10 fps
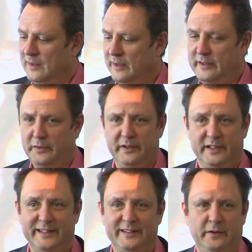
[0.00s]
And they're
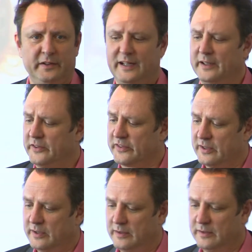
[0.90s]
in Gdańsk.
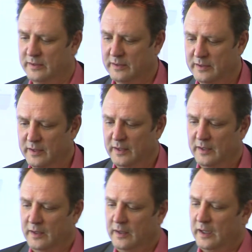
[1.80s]

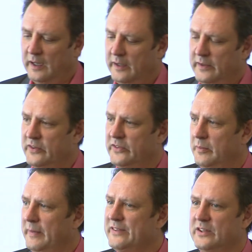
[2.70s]
This is a
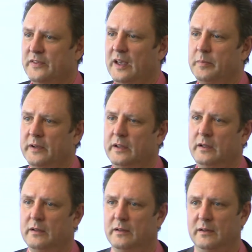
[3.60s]
massive company.
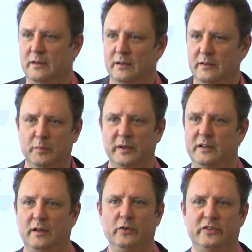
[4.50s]
Nobody
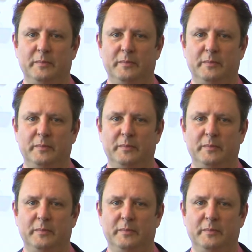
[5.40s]
knows